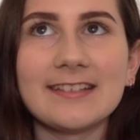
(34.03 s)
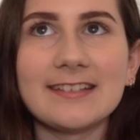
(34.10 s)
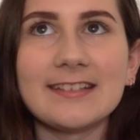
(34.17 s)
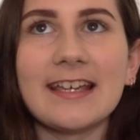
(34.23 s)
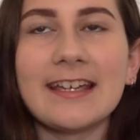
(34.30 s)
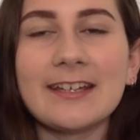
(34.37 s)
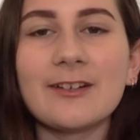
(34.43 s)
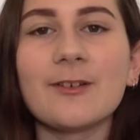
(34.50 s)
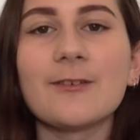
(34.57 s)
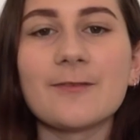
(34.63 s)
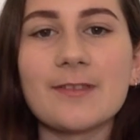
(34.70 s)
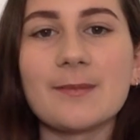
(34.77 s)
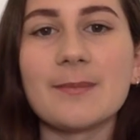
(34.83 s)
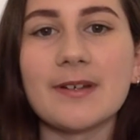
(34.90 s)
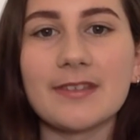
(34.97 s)
date of
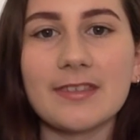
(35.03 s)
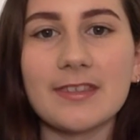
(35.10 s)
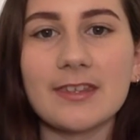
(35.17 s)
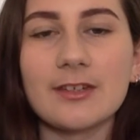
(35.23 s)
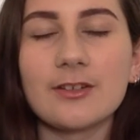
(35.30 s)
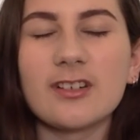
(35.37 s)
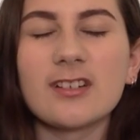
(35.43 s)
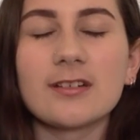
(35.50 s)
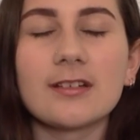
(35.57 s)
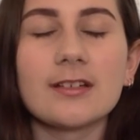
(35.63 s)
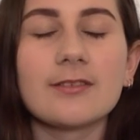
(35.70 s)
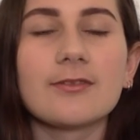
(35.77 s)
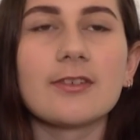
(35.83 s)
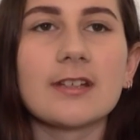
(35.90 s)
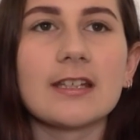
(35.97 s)
the month. You don't
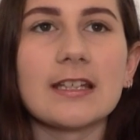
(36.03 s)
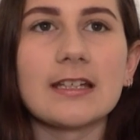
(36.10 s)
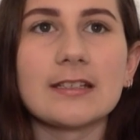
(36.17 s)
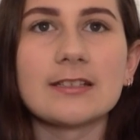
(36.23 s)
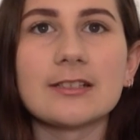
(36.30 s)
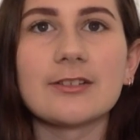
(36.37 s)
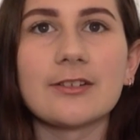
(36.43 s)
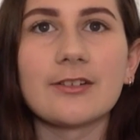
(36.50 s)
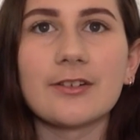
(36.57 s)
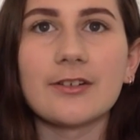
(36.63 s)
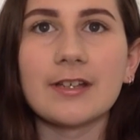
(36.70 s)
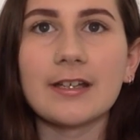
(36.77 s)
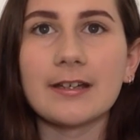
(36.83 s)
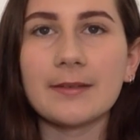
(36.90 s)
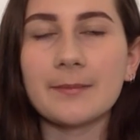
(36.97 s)
really need to know your
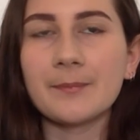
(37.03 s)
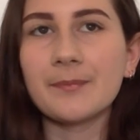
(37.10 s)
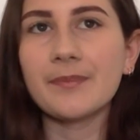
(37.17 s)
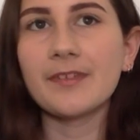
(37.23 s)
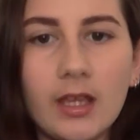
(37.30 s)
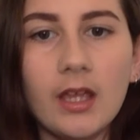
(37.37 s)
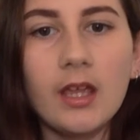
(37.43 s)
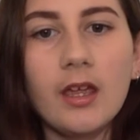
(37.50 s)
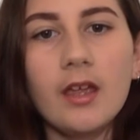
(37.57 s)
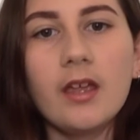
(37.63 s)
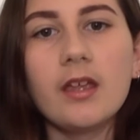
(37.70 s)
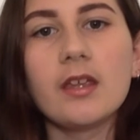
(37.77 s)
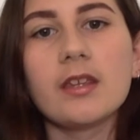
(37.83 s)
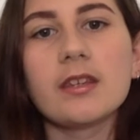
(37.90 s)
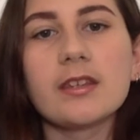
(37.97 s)
year.
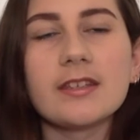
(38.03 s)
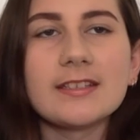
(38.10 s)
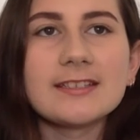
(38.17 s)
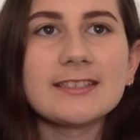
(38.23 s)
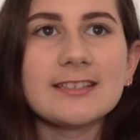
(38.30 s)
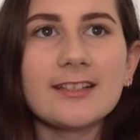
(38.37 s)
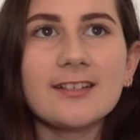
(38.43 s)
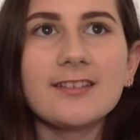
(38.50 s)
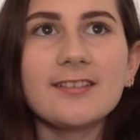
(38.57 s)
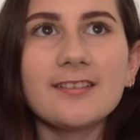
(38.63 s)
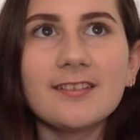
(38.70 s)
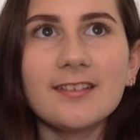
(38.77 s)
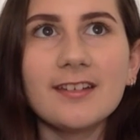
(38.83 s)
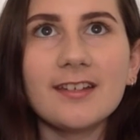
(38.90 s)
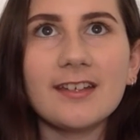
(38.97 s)
The
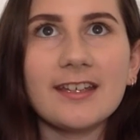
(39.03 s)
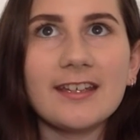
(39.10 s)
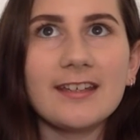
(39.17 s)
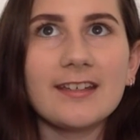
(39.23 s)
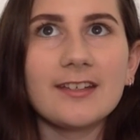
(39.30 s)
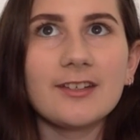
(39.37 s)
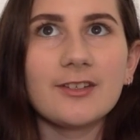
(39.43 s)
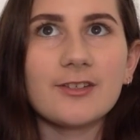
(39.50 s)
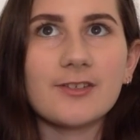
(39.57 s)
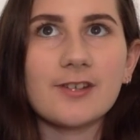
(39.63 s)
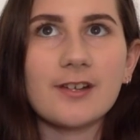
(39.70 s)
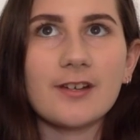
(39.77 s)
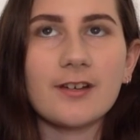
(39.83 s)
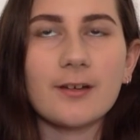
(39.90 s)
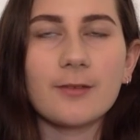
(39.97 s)
sun in your
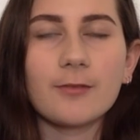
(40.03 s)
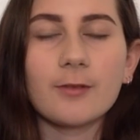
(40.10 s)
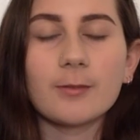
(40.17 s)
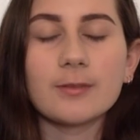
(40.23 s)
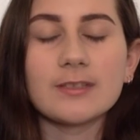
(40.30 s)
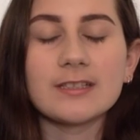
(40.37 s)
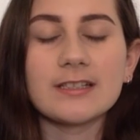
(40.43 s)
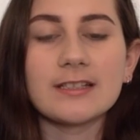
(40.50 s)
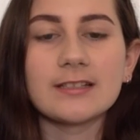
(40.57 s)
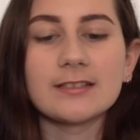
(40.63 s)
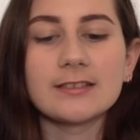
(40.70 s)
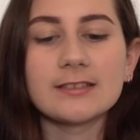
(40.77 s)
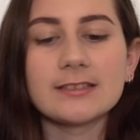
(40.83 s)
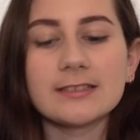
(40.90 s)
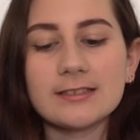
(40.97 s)
chart
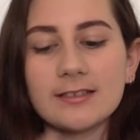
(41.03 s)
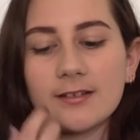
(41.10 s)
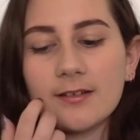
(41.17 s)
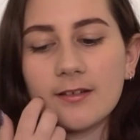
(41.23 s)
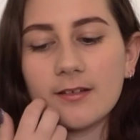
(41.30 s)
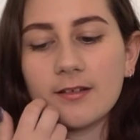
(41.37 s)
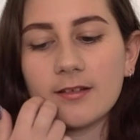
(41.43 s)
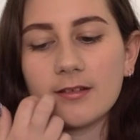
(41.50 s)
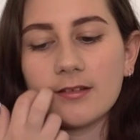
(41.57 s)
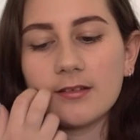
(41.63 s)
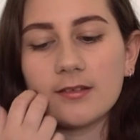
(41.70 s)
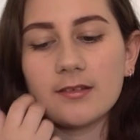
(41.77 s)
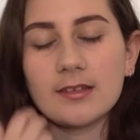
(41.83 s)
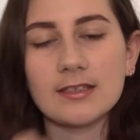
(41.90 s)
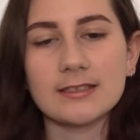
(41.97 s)
represents
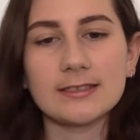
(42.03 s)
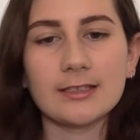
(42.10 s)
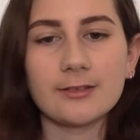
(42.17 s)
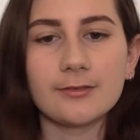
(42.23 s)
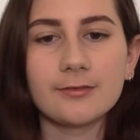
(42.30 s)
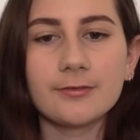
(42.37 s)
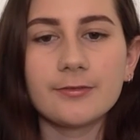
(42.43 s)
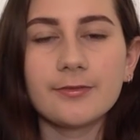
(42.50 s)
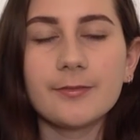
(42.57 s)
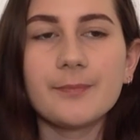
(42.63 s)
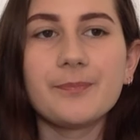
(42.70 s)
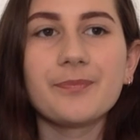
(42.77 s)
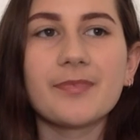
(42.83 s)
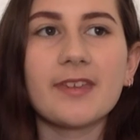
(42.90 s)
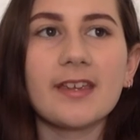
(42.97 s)
the self.
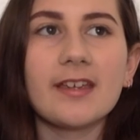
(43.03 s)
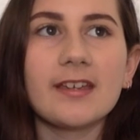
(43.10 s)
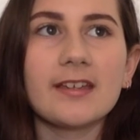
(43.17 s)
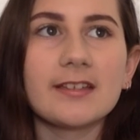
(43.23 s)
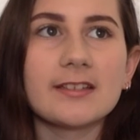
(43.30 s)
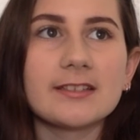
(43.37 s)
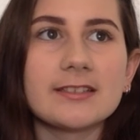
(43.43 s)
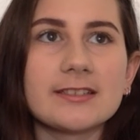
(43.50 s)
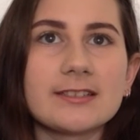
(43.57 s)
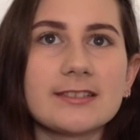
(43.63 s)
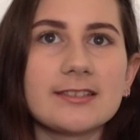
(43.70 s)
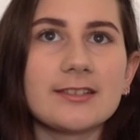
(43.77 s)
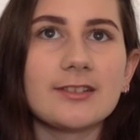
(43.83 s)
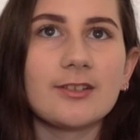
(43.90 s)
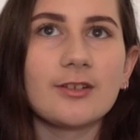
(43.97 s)
It's
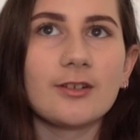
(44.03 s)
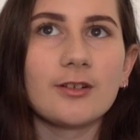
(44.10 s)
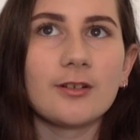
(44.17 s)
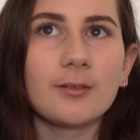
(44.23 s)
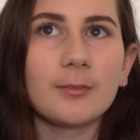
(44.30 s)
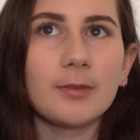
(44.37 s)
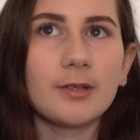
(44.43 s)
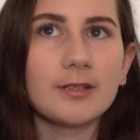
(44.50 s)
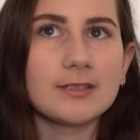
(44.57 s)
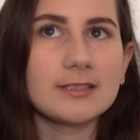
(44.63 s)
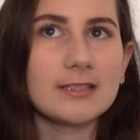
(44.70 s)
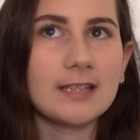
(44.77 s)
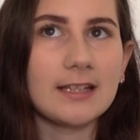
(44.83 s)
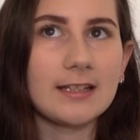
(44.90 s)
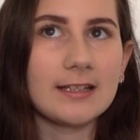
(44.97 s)
your
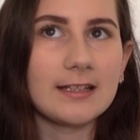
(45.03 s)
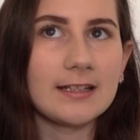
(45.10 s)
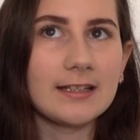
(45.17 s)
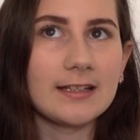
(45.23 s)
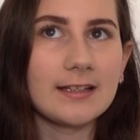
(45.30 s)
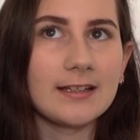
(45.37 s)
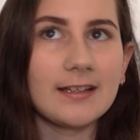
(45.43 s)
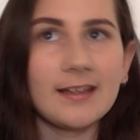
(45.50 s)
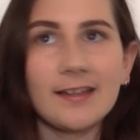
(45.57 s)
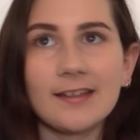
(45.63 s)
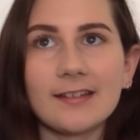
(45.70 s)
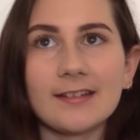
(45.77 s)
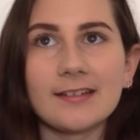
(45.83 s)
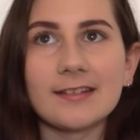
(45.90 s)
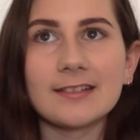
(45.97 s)
personality
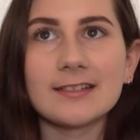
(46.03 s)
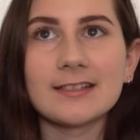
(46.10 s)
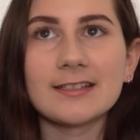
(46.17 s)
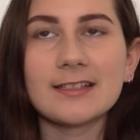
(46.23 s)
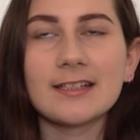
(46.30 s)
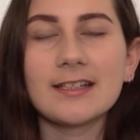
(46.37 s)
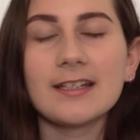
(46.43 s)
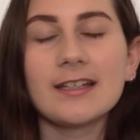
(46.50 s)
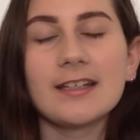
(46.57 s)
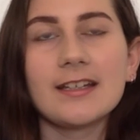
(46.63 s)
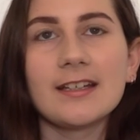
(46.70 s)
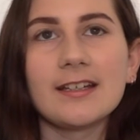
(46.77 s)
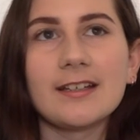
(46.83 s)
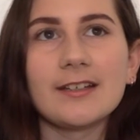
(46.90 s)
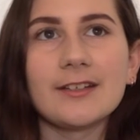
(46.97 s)
and
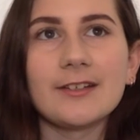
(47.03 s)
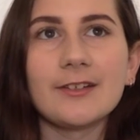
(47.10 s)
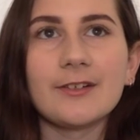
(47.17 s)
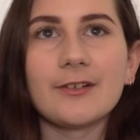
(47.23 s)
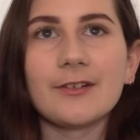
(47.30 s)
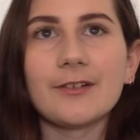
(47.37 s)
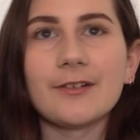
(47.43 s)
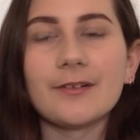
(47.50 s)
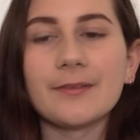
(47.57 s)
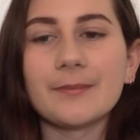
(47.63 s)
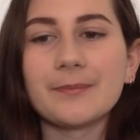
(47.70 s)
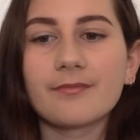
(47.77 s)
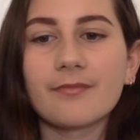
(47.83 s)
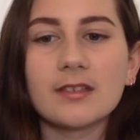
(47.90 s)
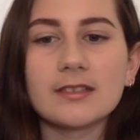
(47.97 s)
your
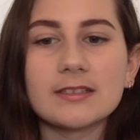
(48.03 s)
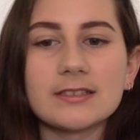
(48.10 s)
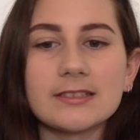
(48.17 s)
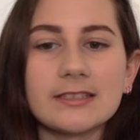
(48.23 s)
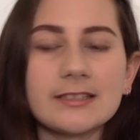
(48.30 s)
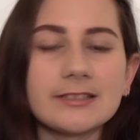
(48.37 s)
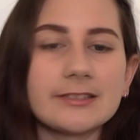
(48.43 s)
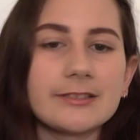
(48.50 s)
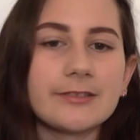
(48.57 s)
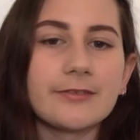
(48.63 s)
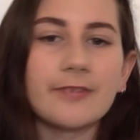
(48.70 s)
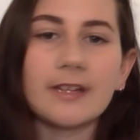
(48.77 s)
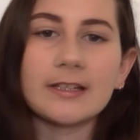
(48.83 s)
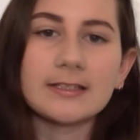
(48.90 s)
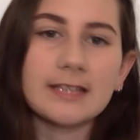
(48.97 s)
sense of
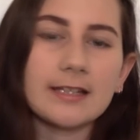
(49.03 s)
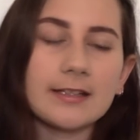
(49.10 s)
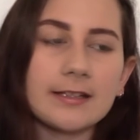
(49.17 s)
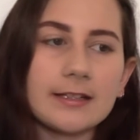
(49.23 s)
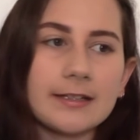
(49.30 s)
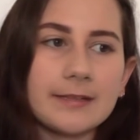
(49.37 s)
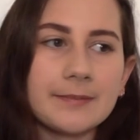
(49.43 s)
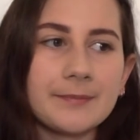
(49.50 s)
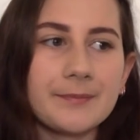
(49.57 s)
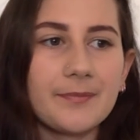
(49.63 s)
vitality.